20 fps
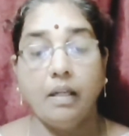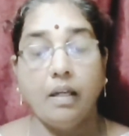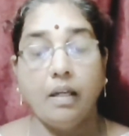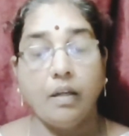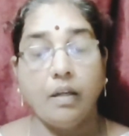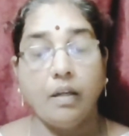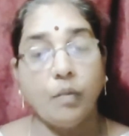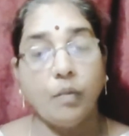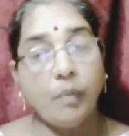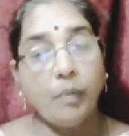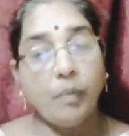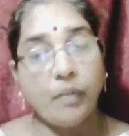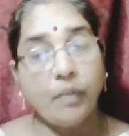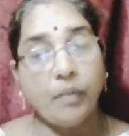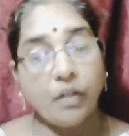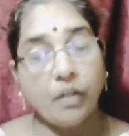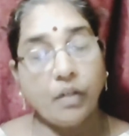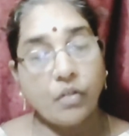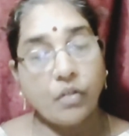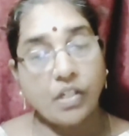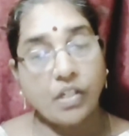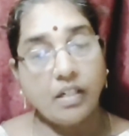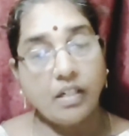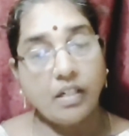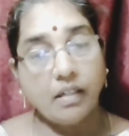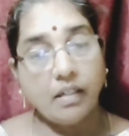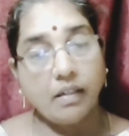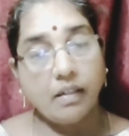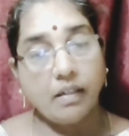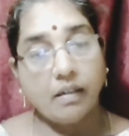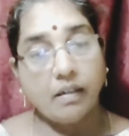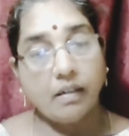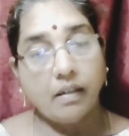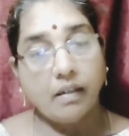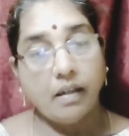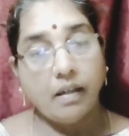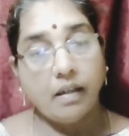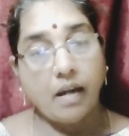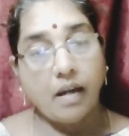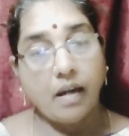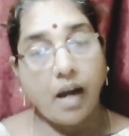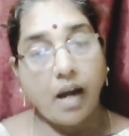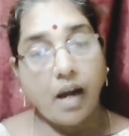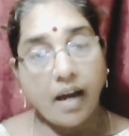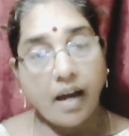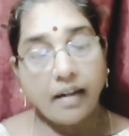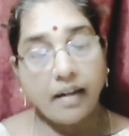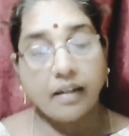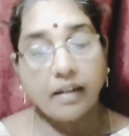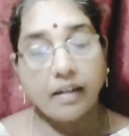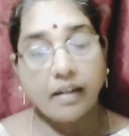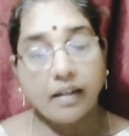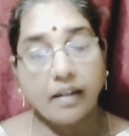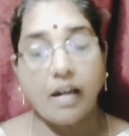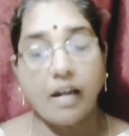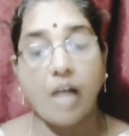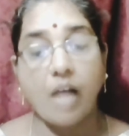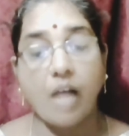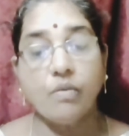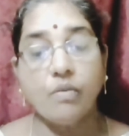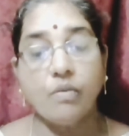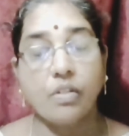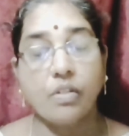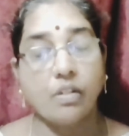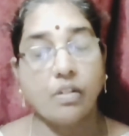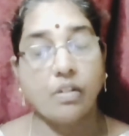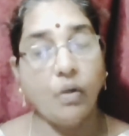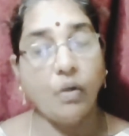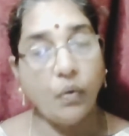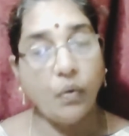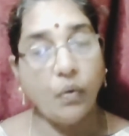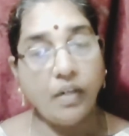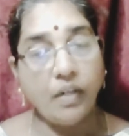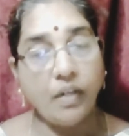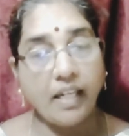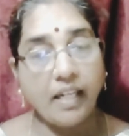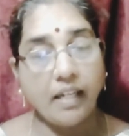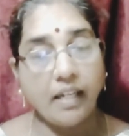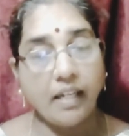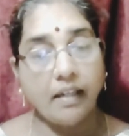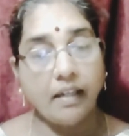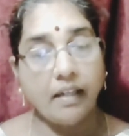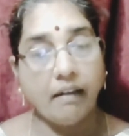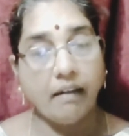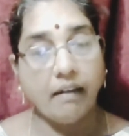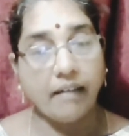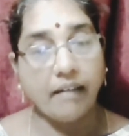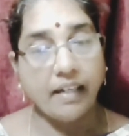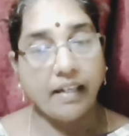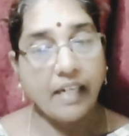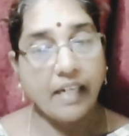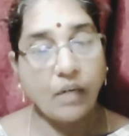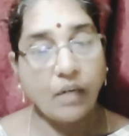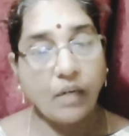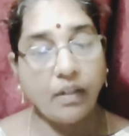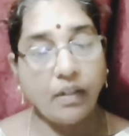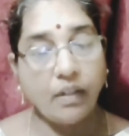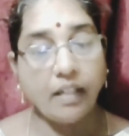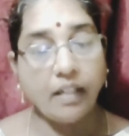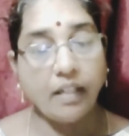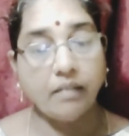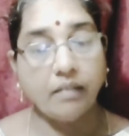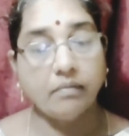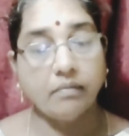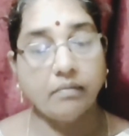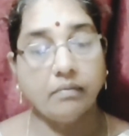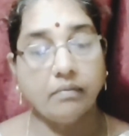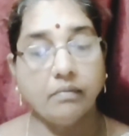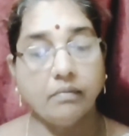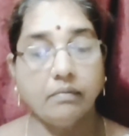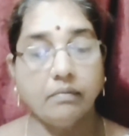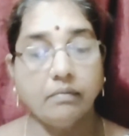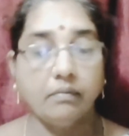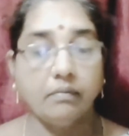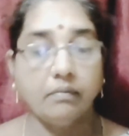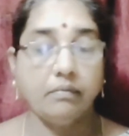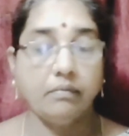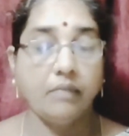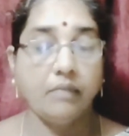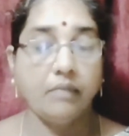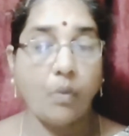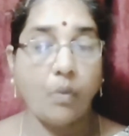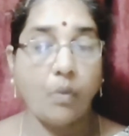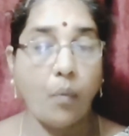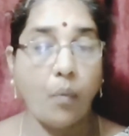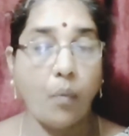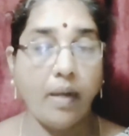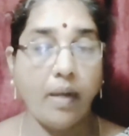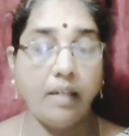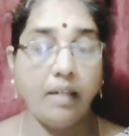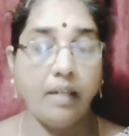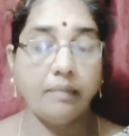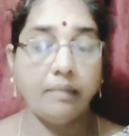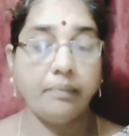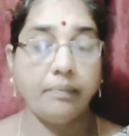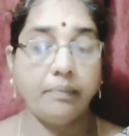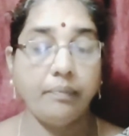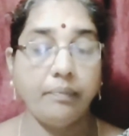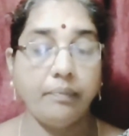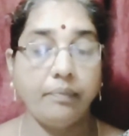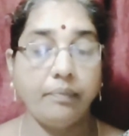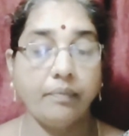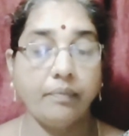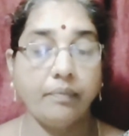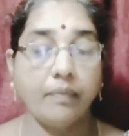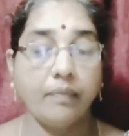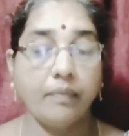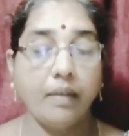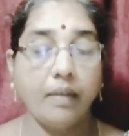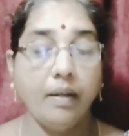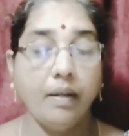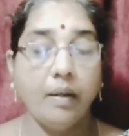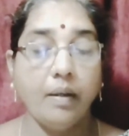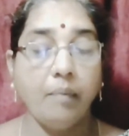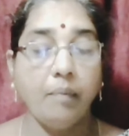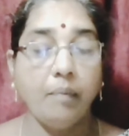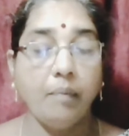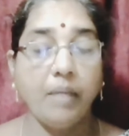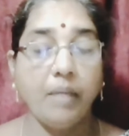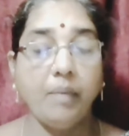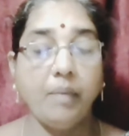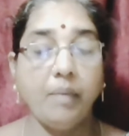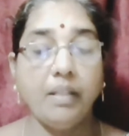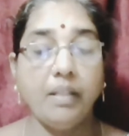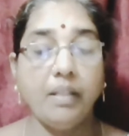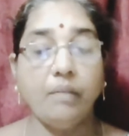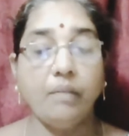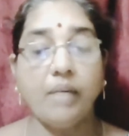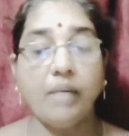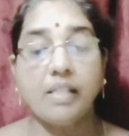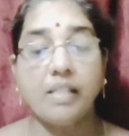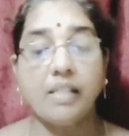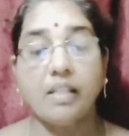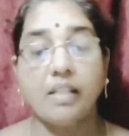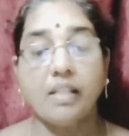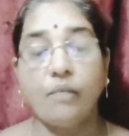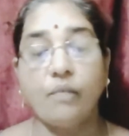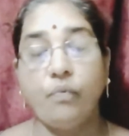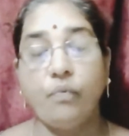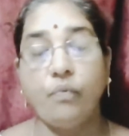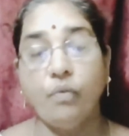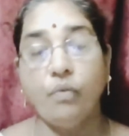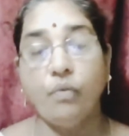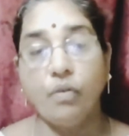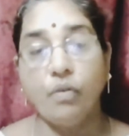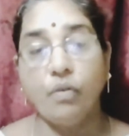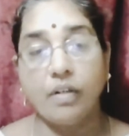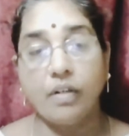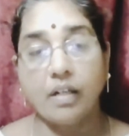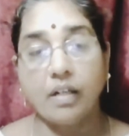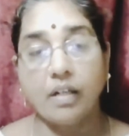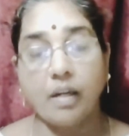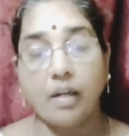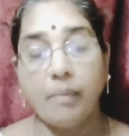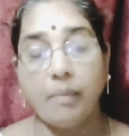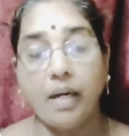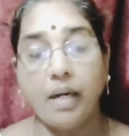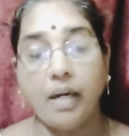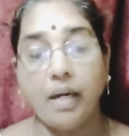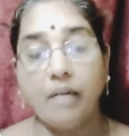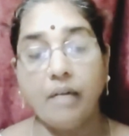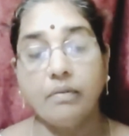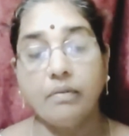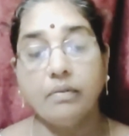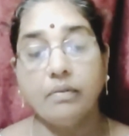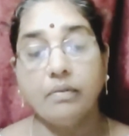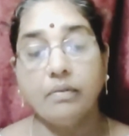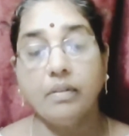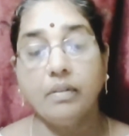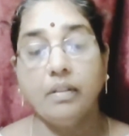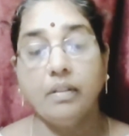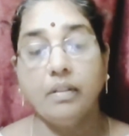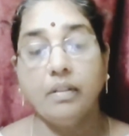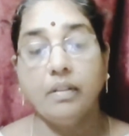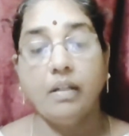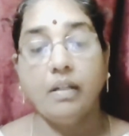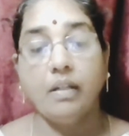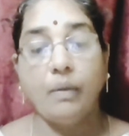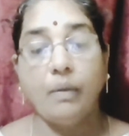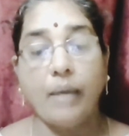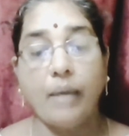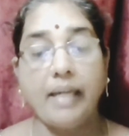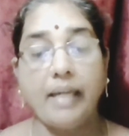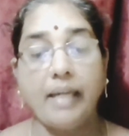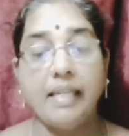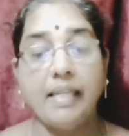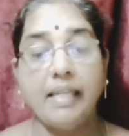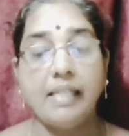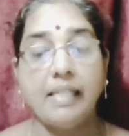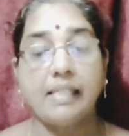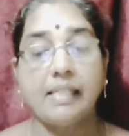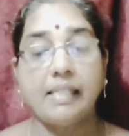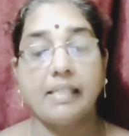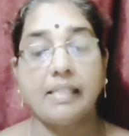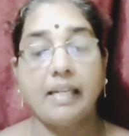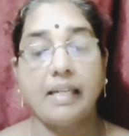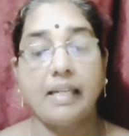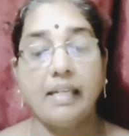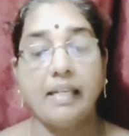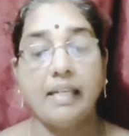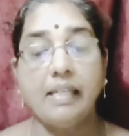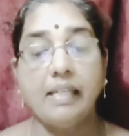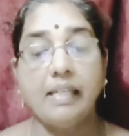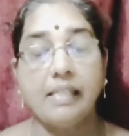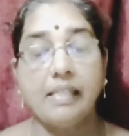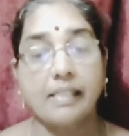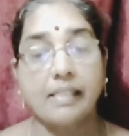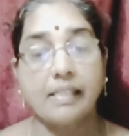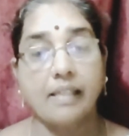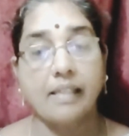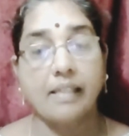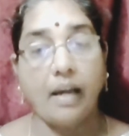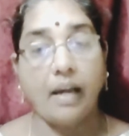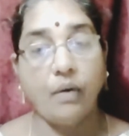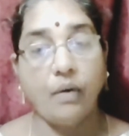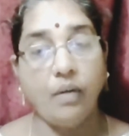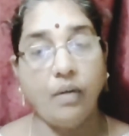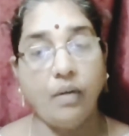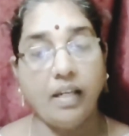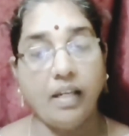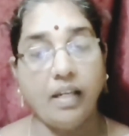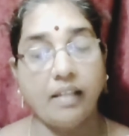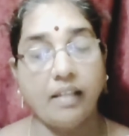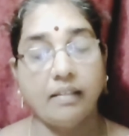You may put a question, are clouds lonely? Really lonely? Well, maybe the ones that float above valleys and hills are lonely.